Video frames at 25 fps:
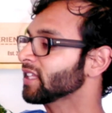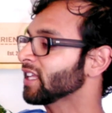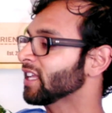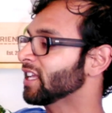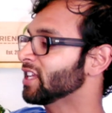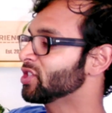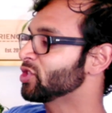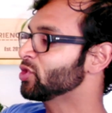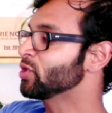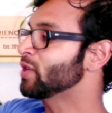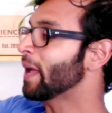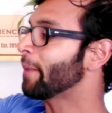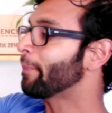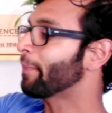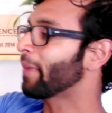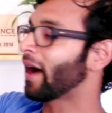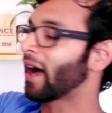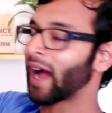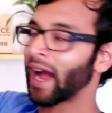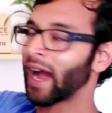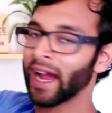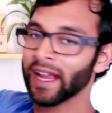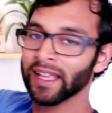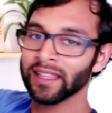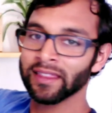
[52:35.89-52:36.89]
Is you get
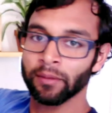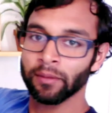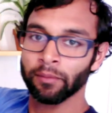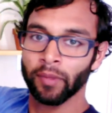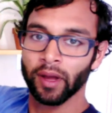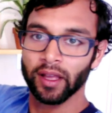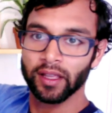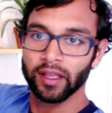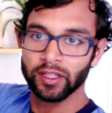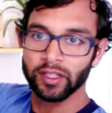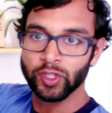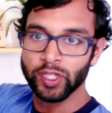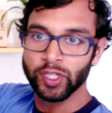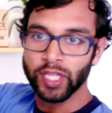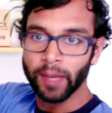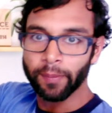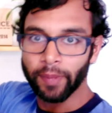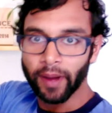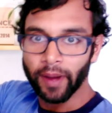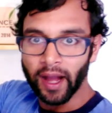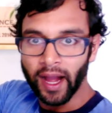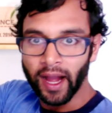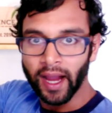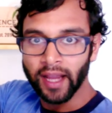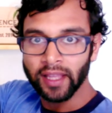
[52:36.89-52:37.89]
behind
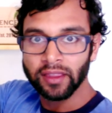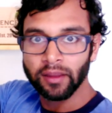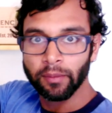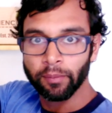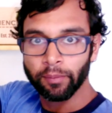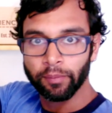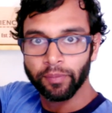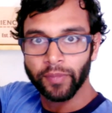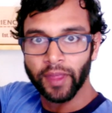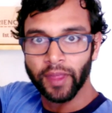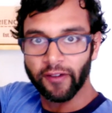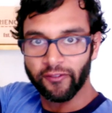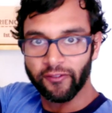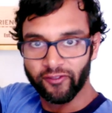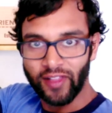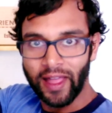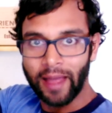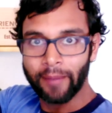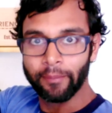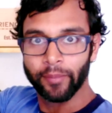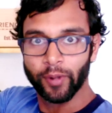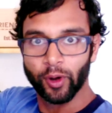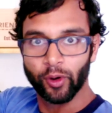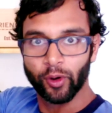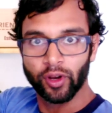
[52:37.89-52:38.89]
that
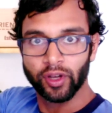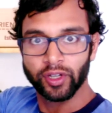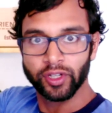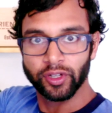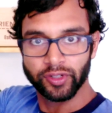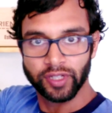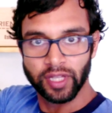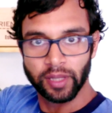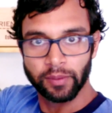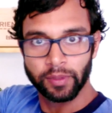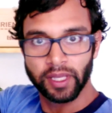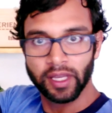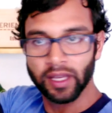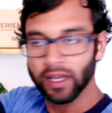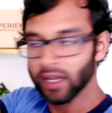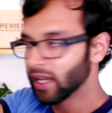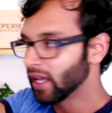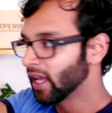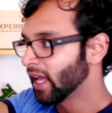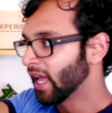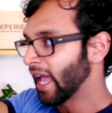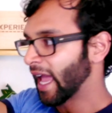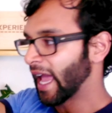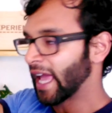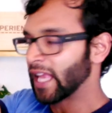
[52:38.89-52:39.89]
flat bone on your
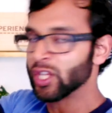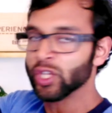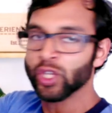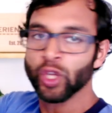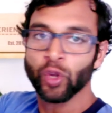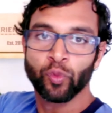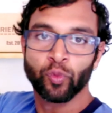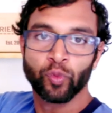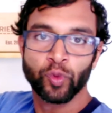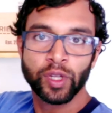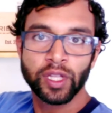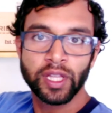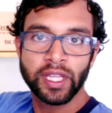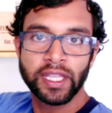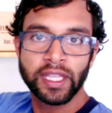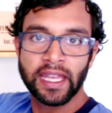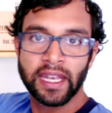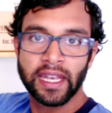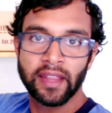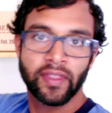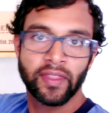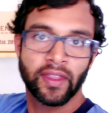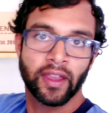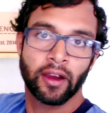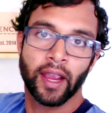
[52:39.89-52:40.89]
tibia, and you can really
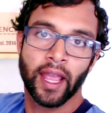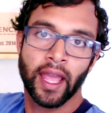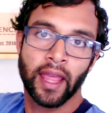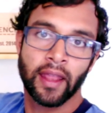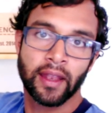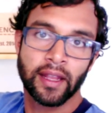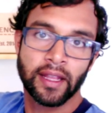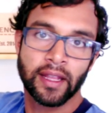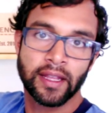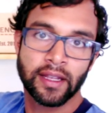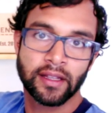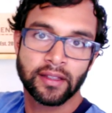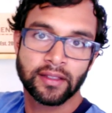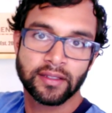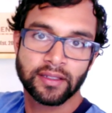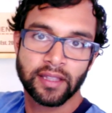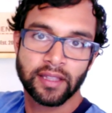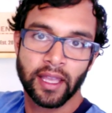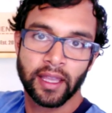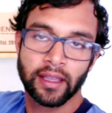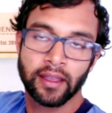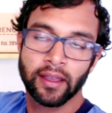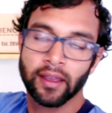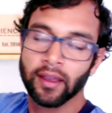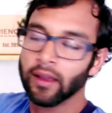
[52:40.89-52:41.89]
get in there, and it is
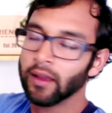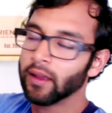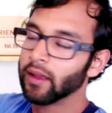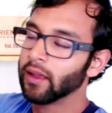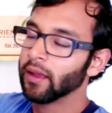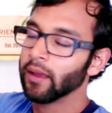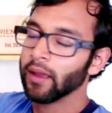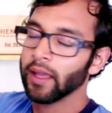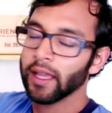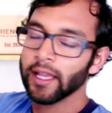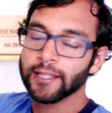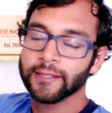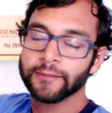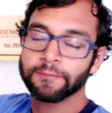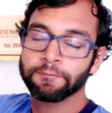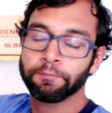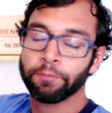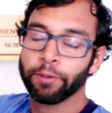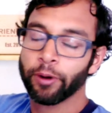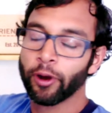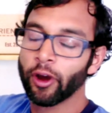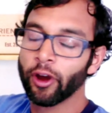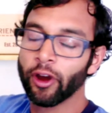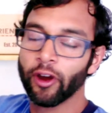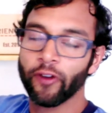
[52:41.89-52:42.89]
like, it's
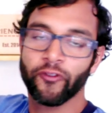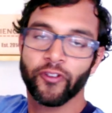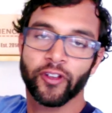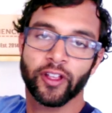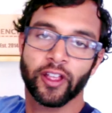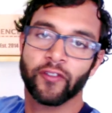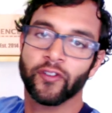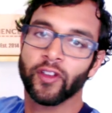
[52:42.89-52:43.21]
perfect.